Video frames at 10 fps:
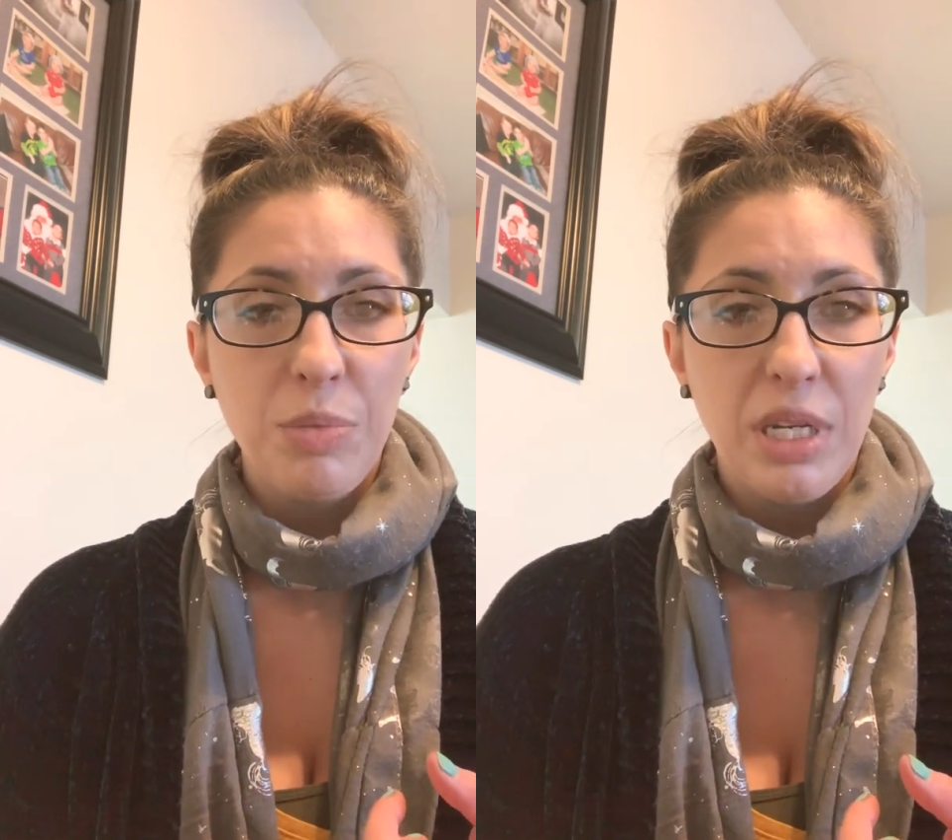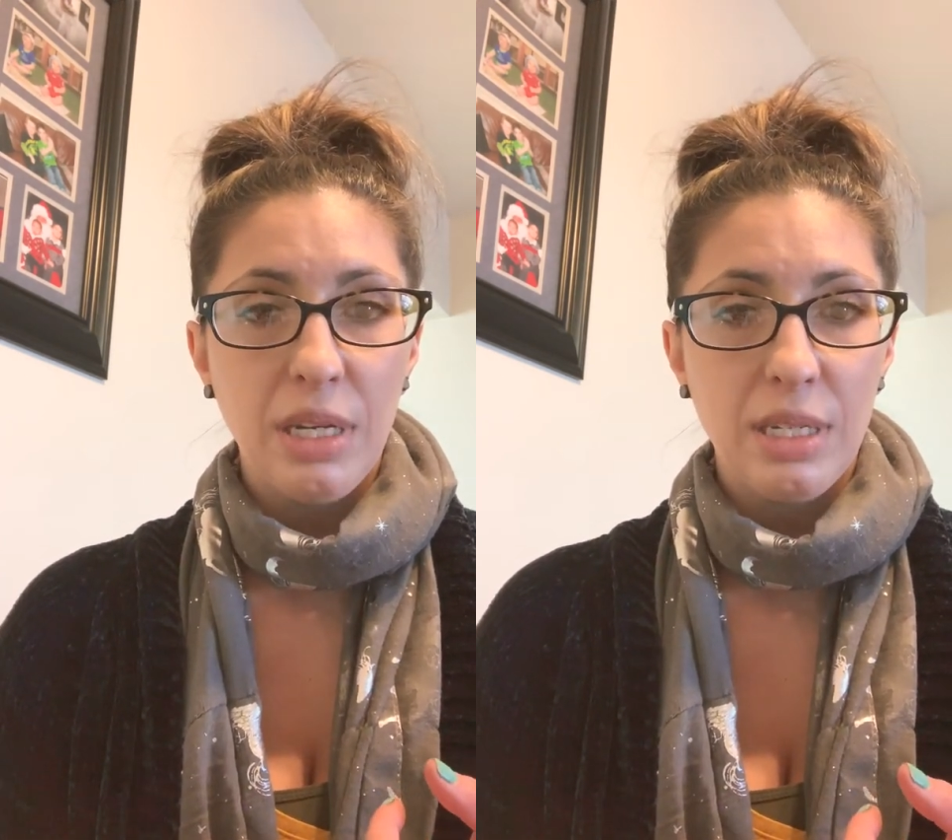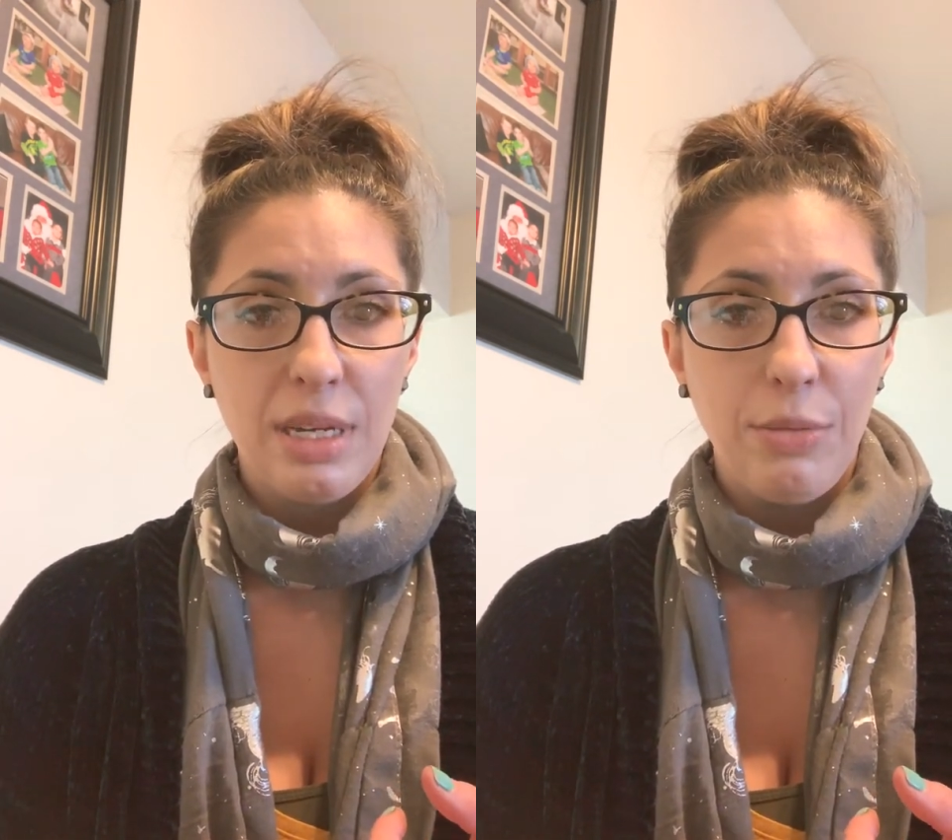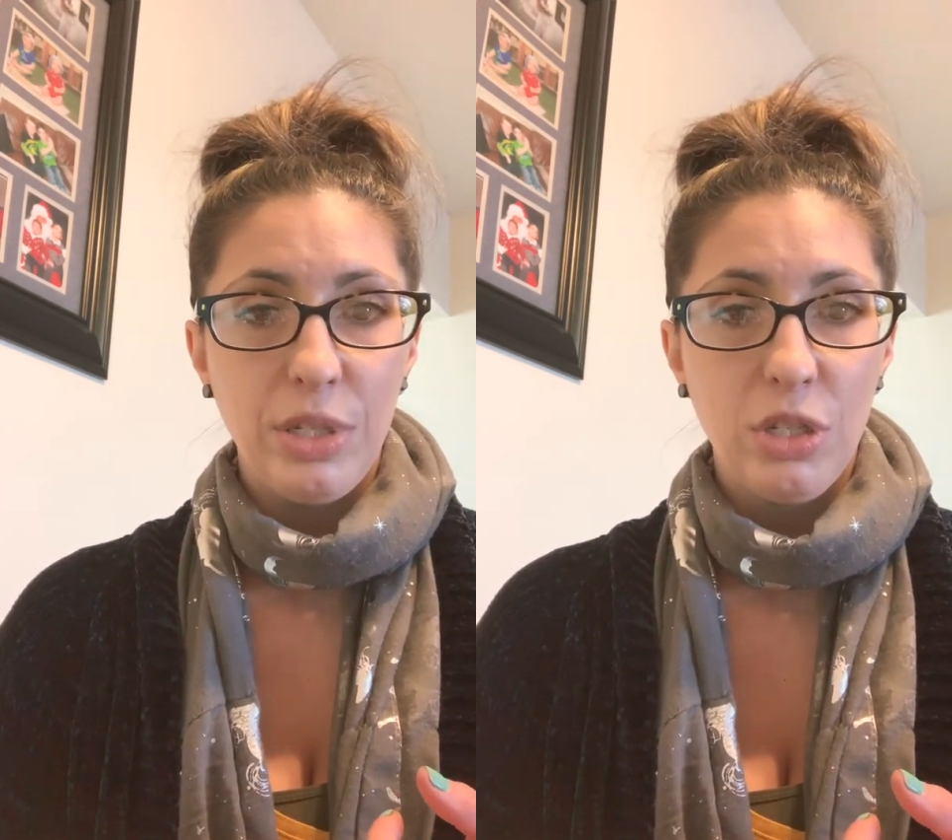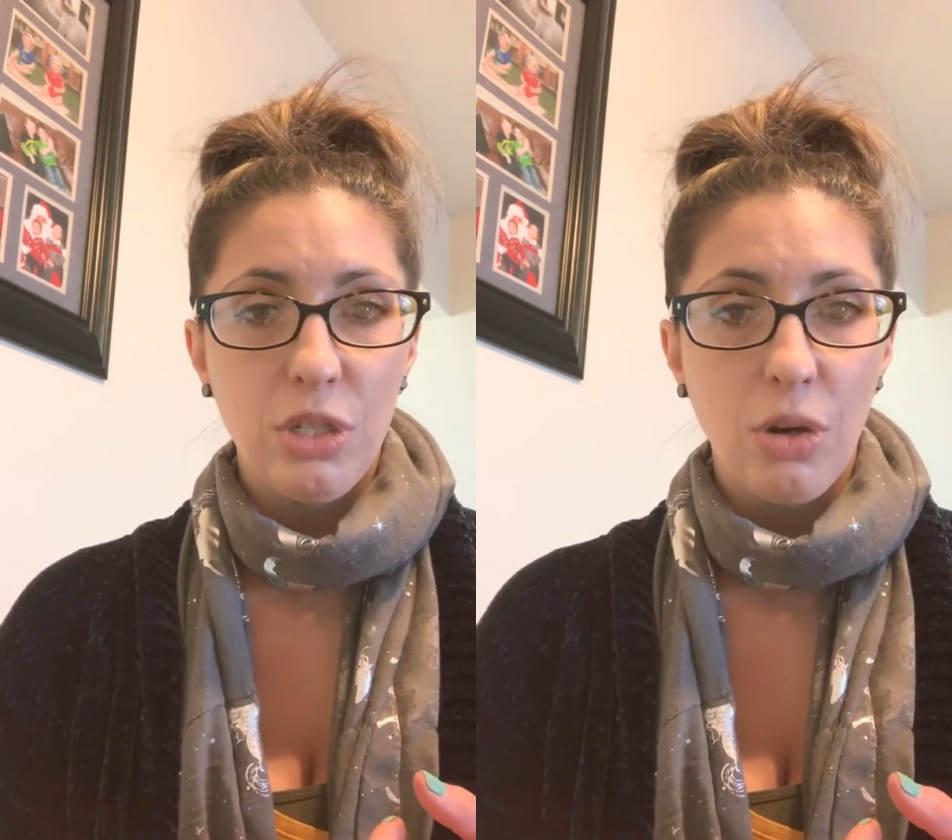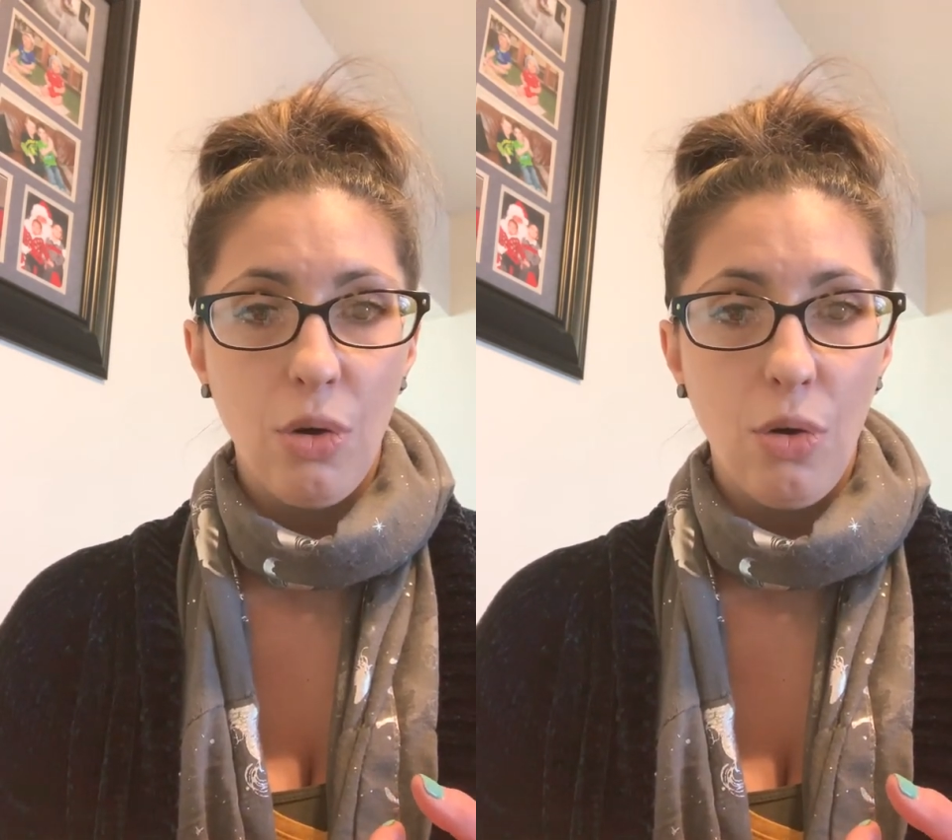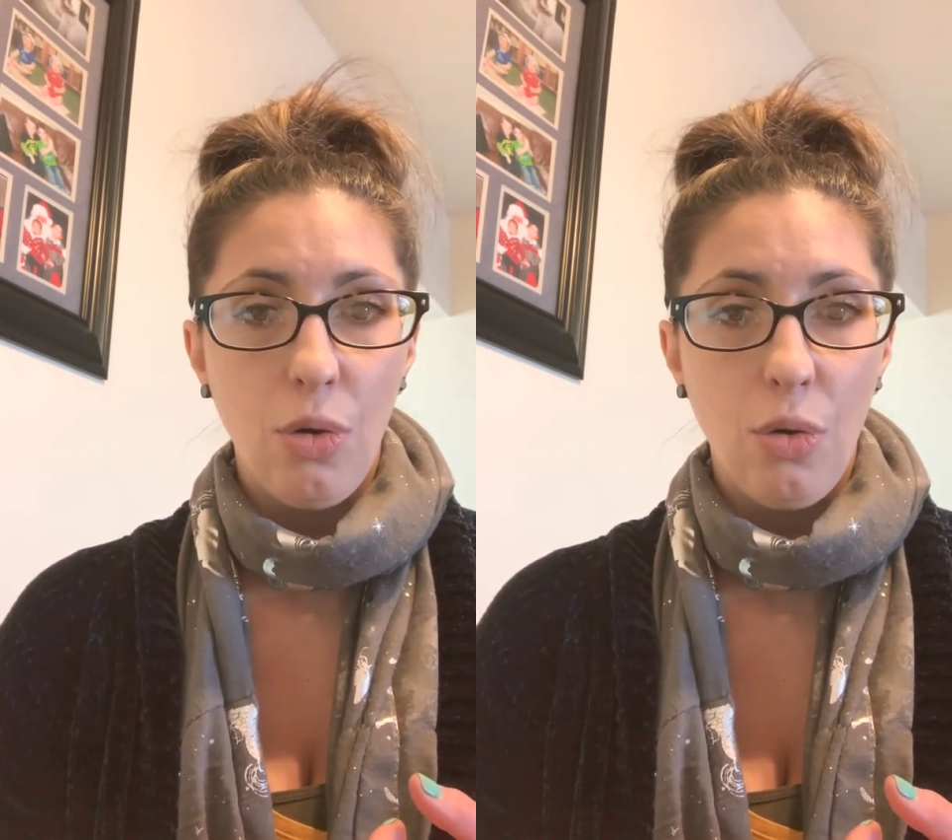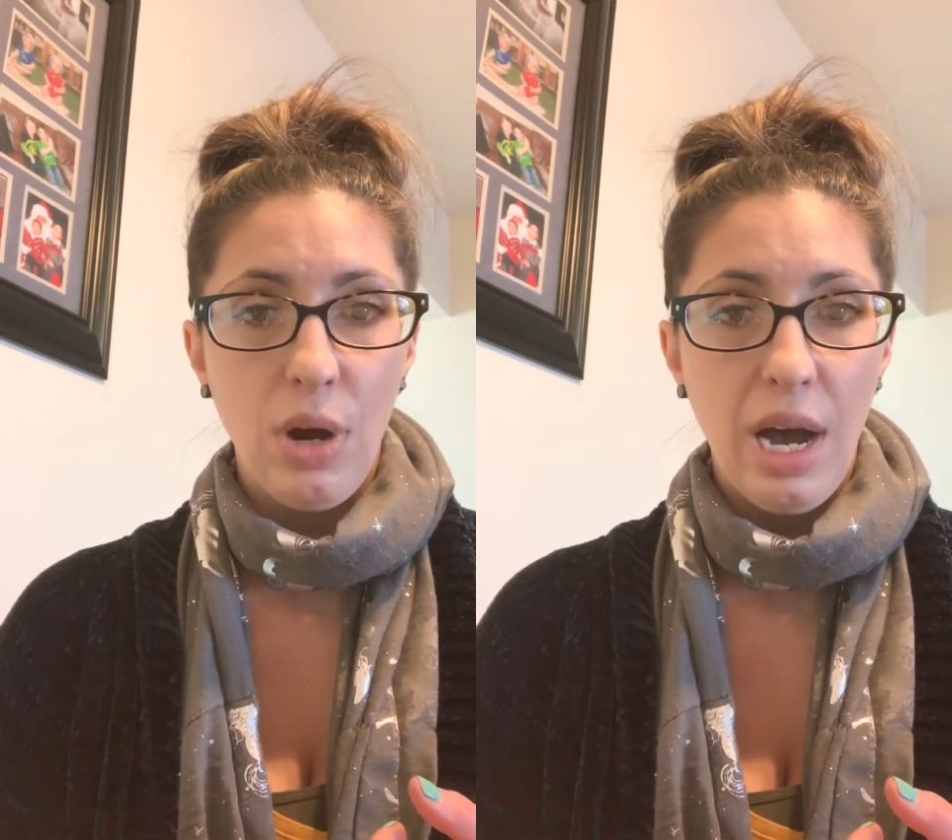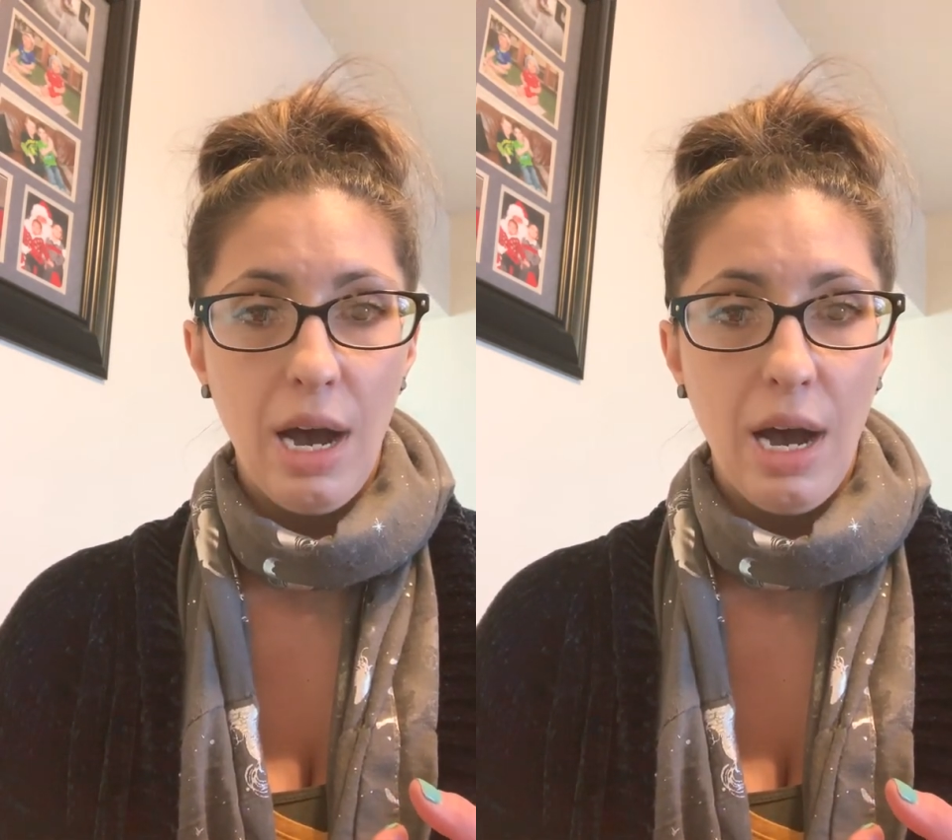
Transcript: because I was so